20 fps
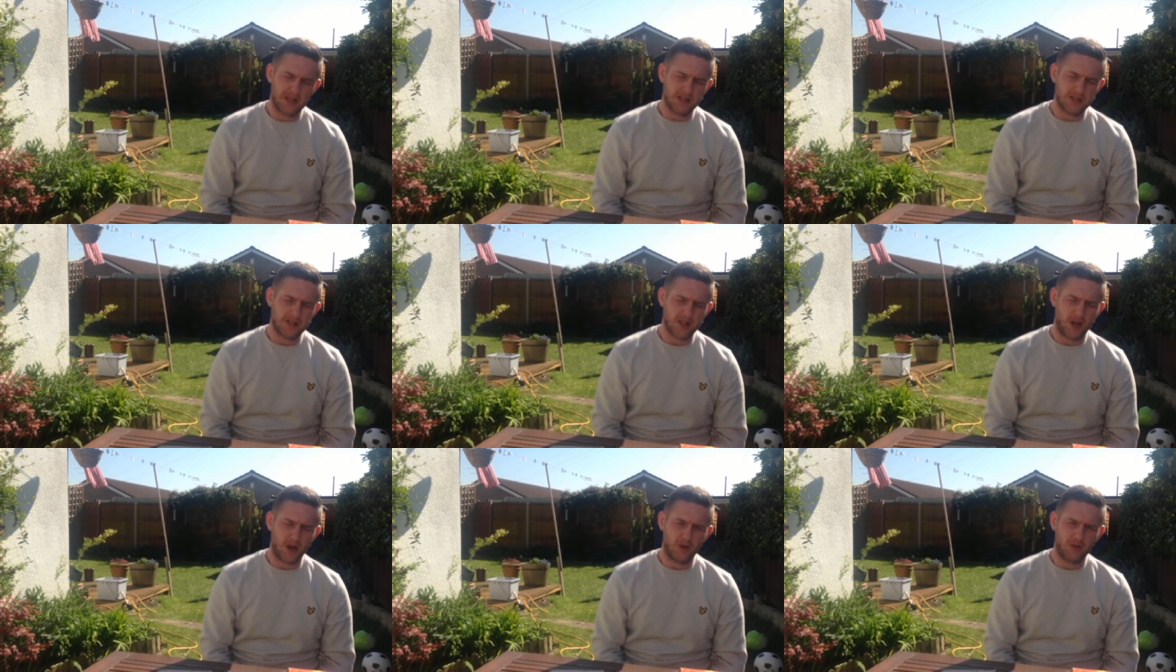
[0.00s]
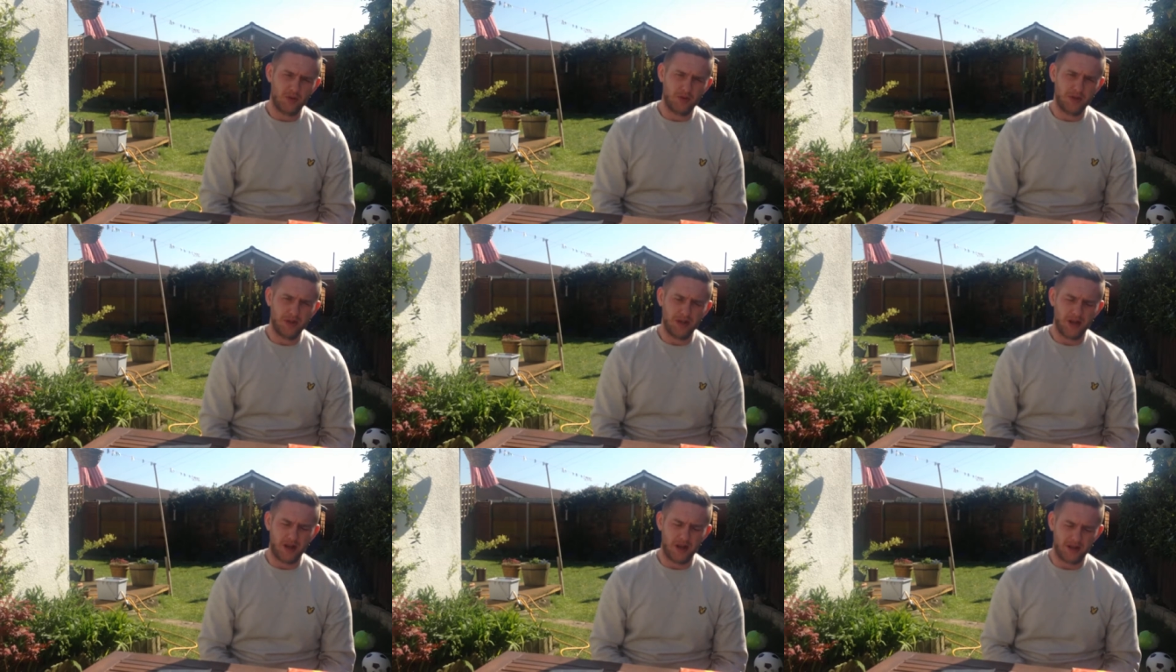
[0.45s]
So,
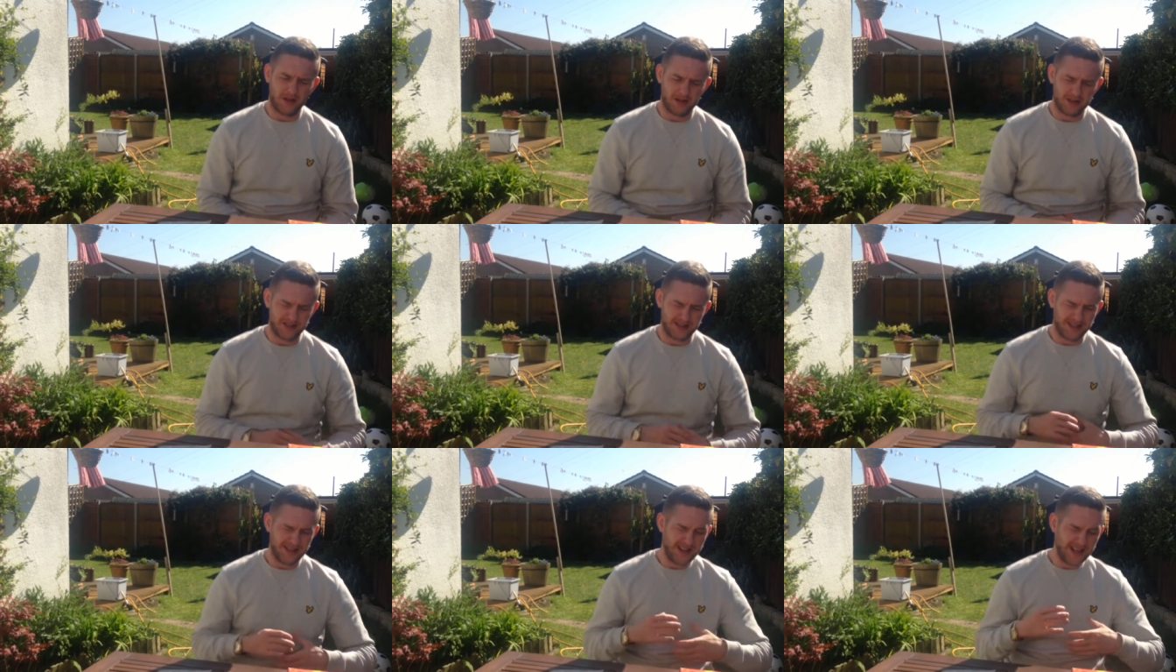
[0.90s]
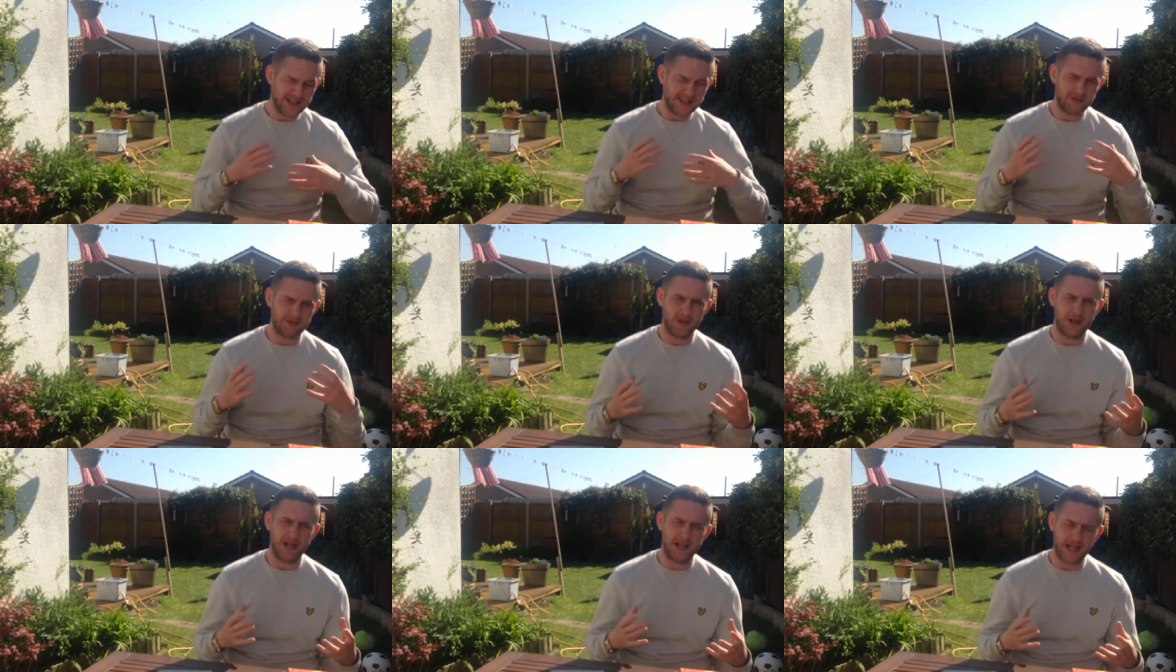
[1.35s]
you need
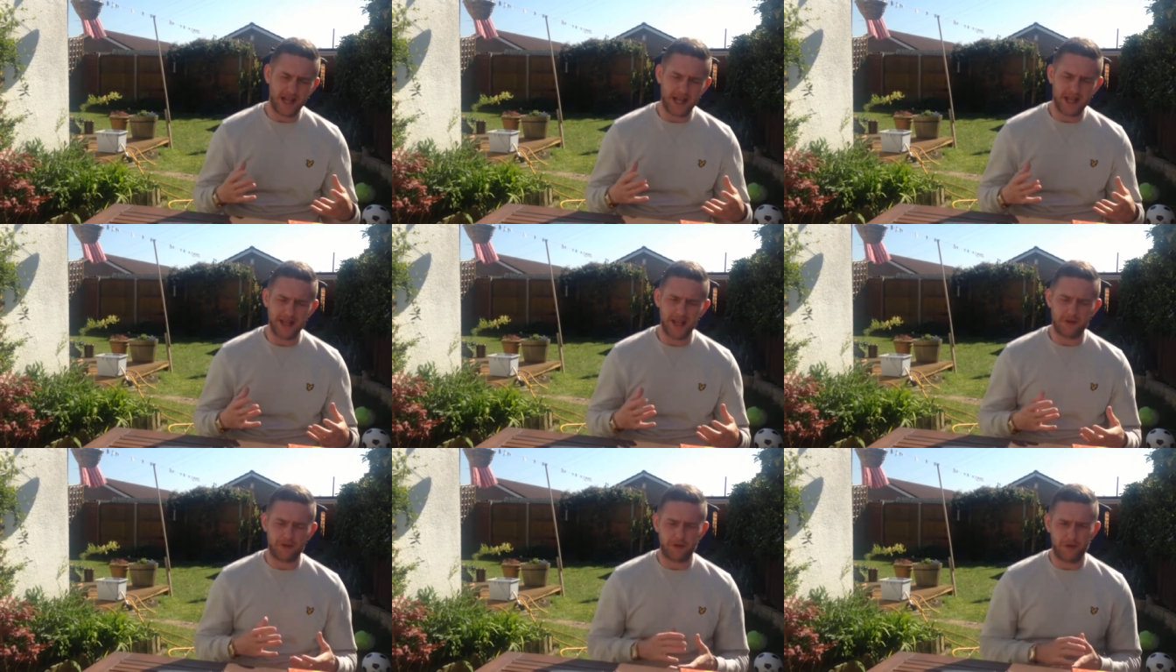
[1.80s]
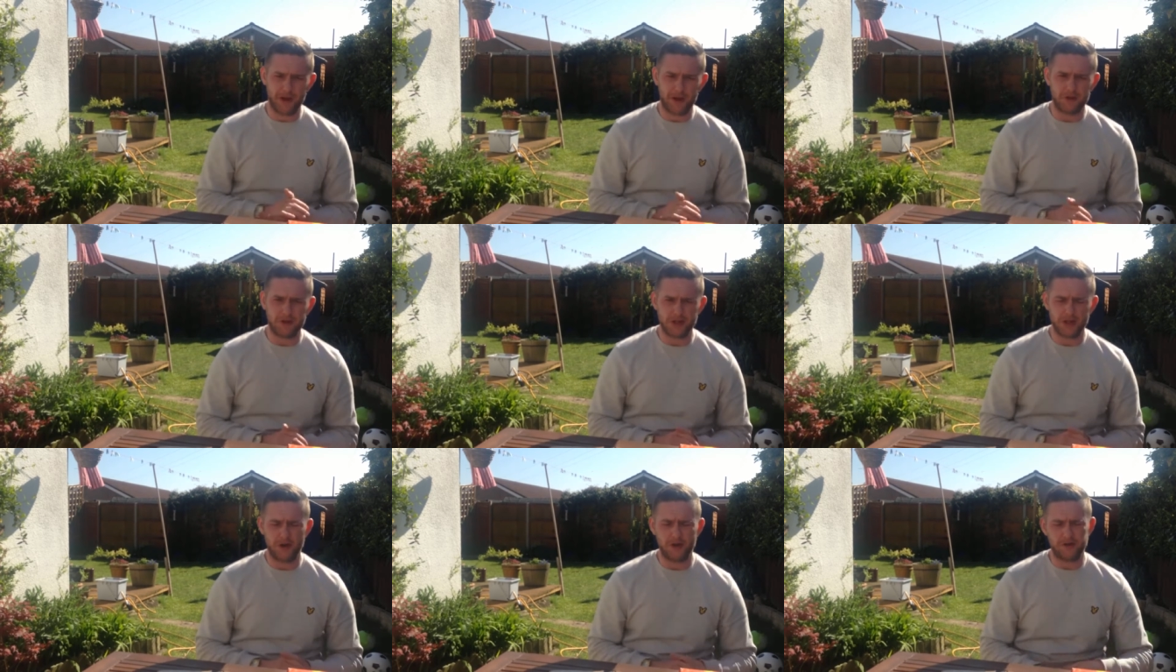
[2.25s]
to really get in that
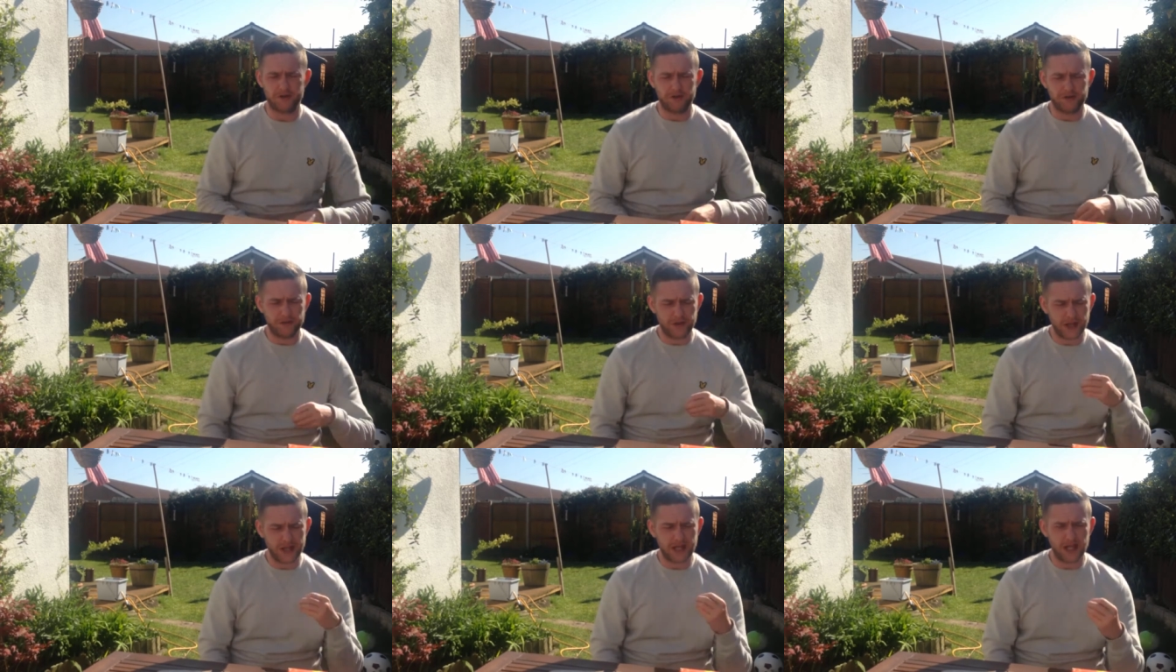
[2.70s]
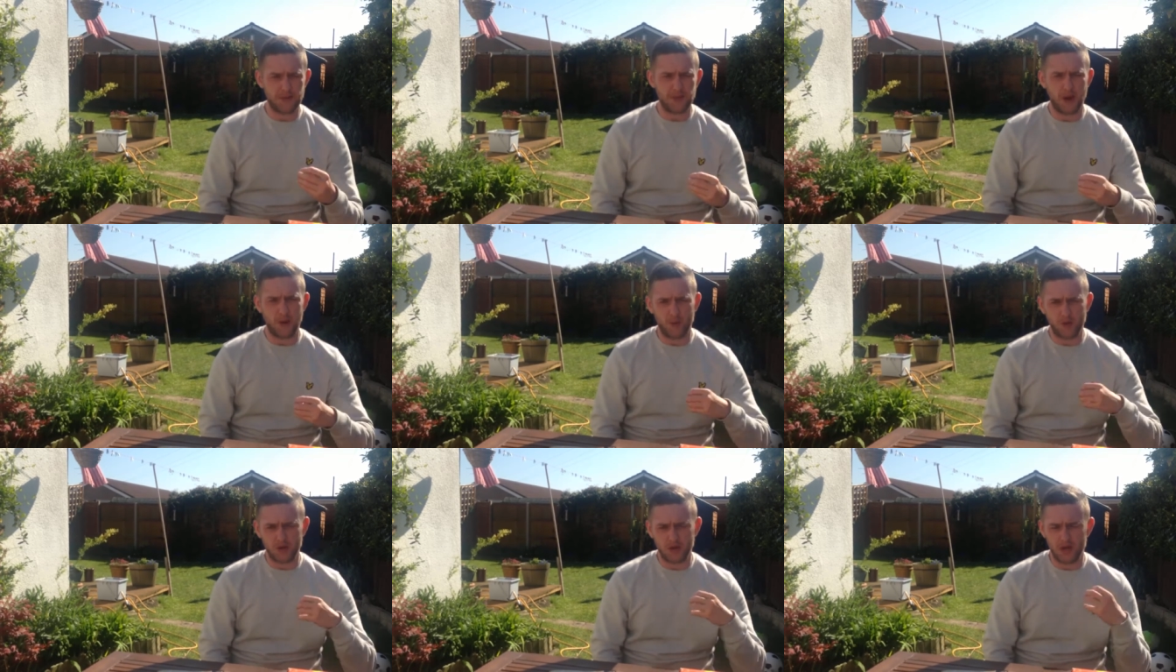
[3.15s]
frequency of thinking
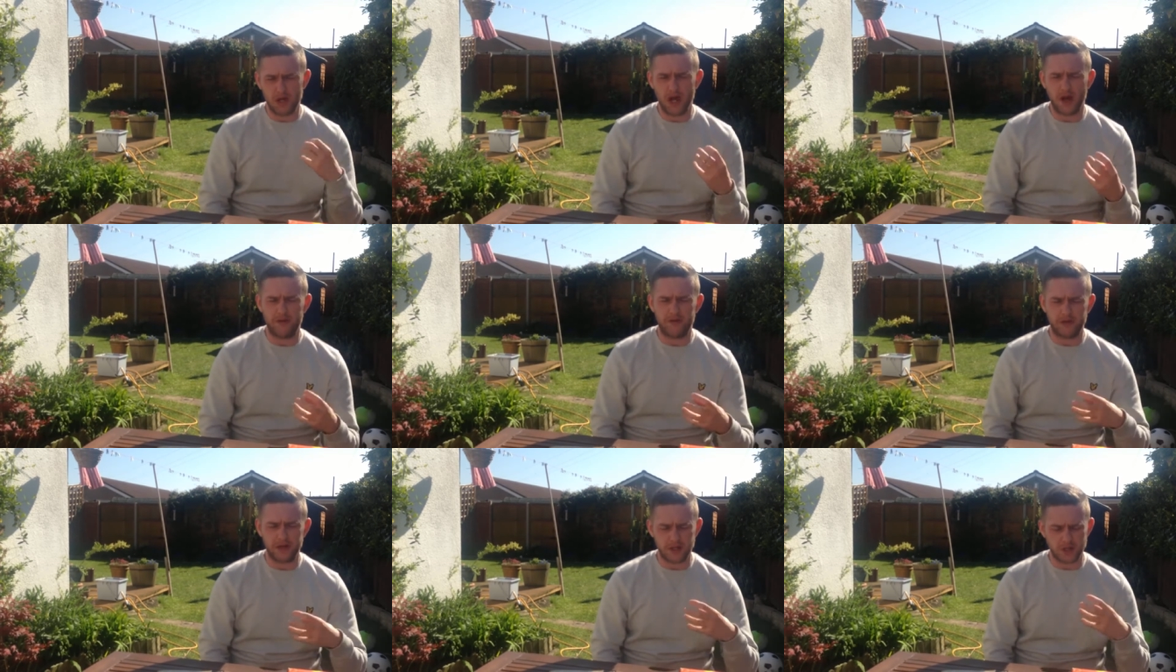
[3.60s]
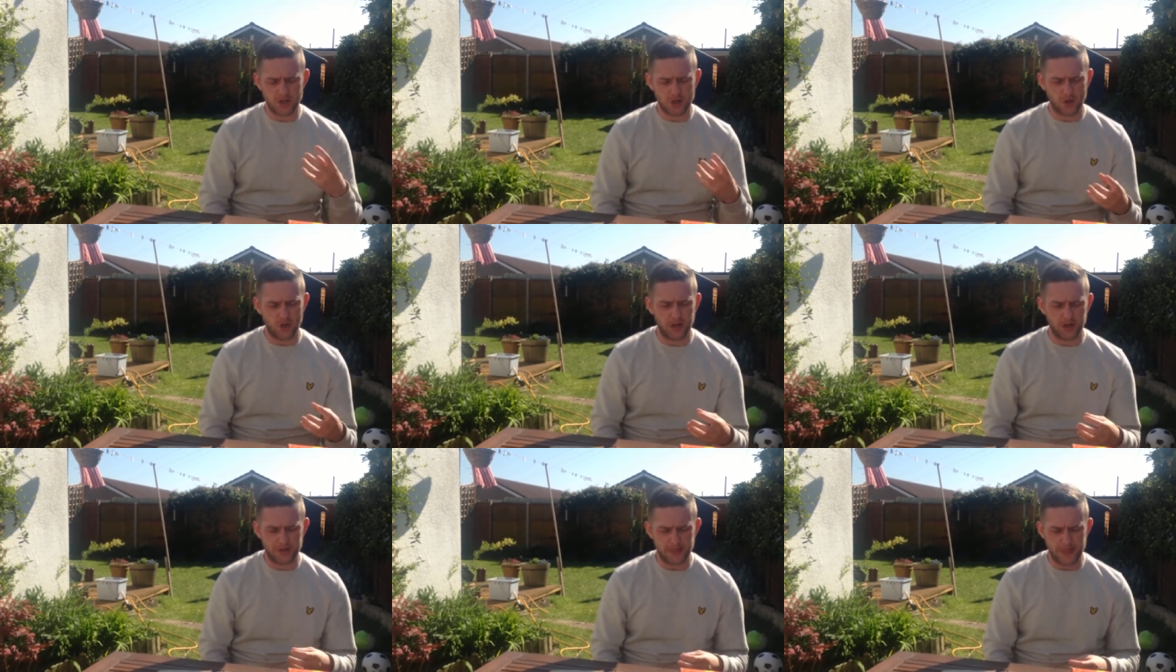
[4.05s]
about what you love and
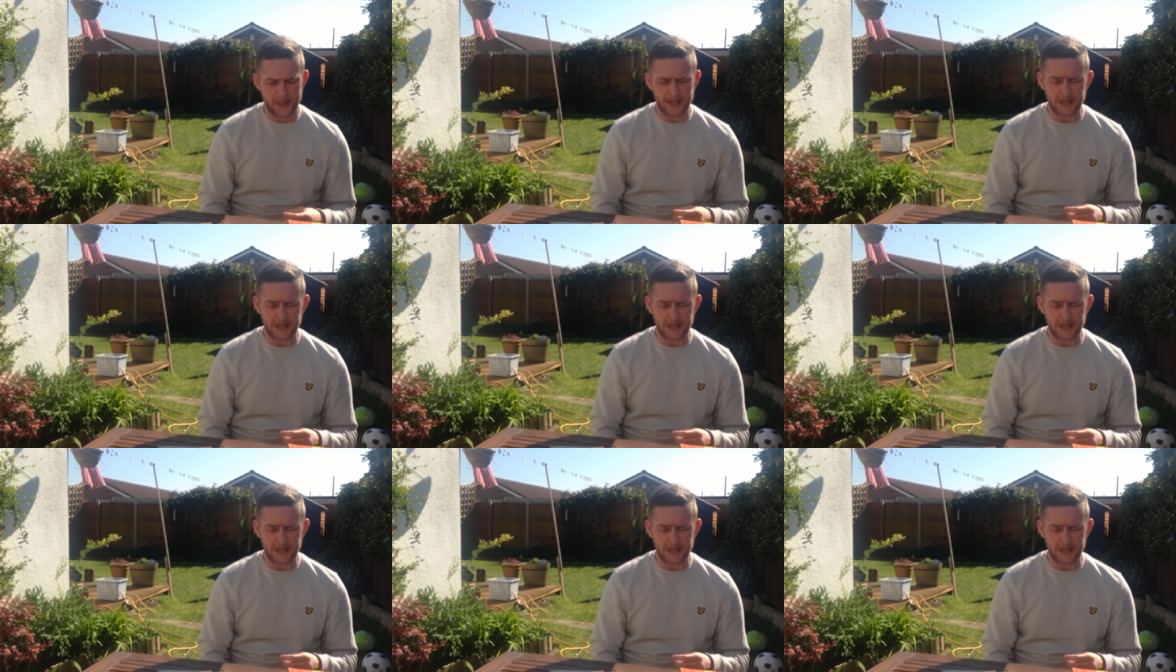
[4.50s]
enjoy.